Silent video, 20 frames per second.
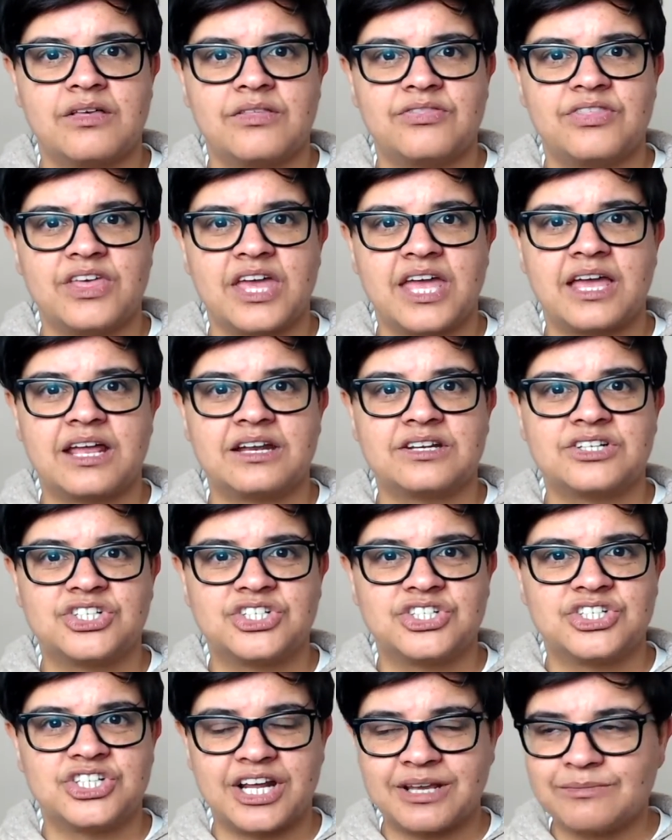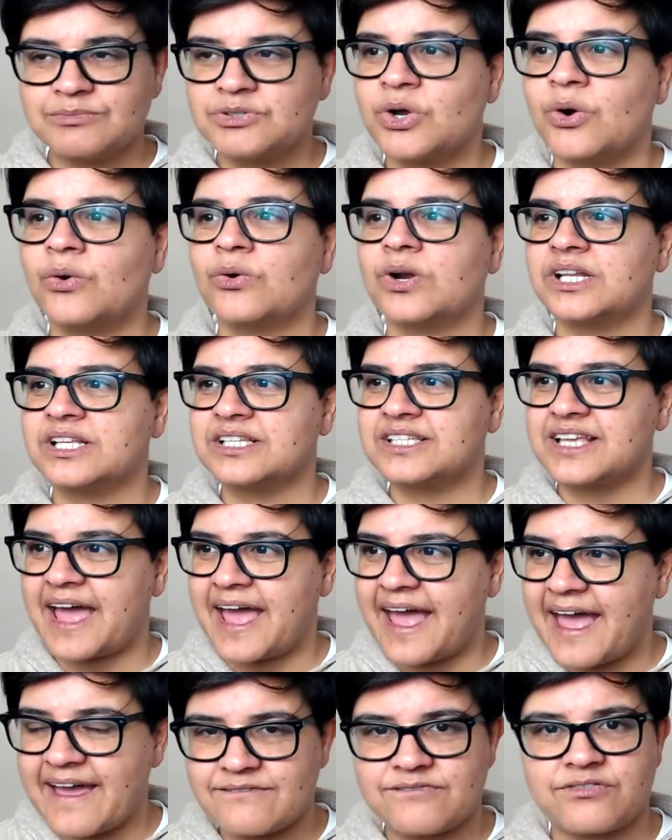That James Holden is
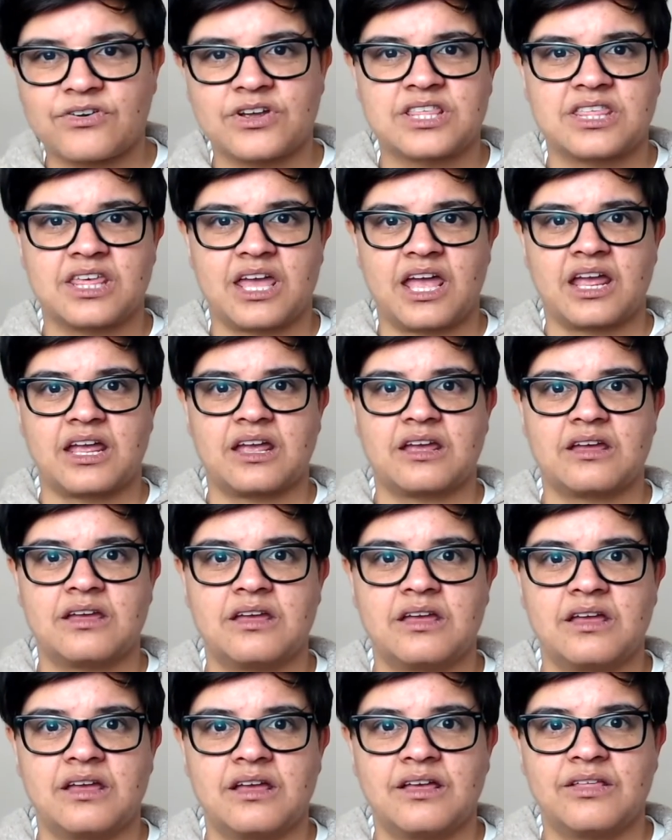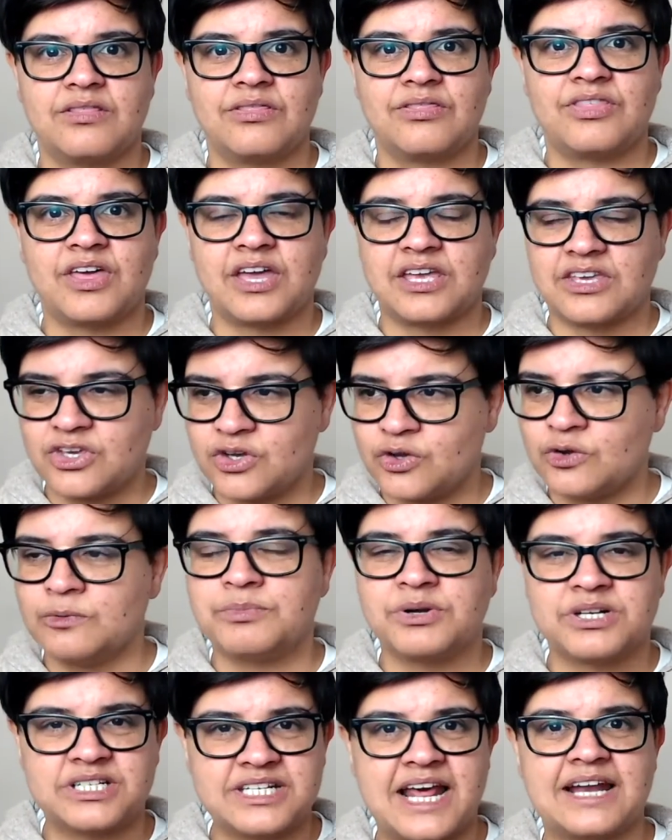everything that you
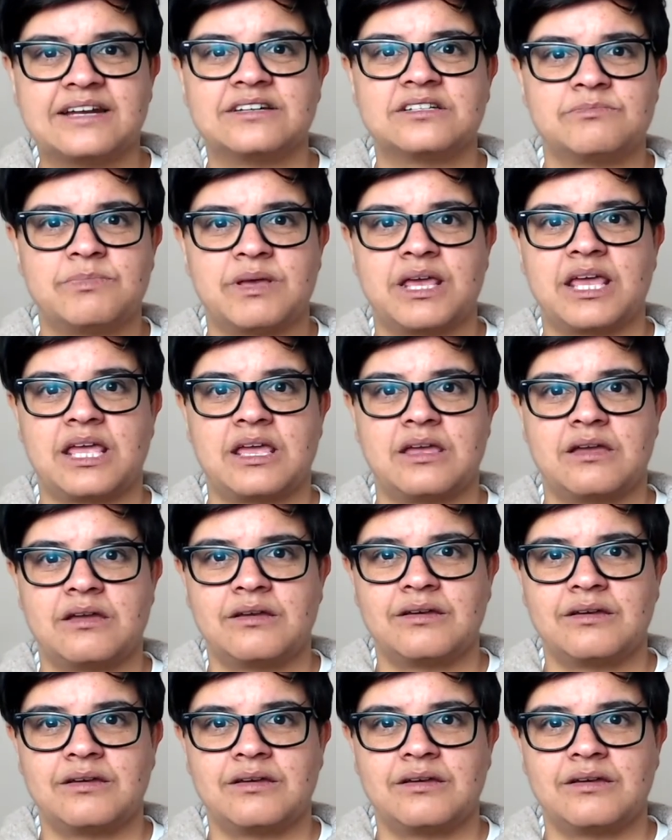pretend to be.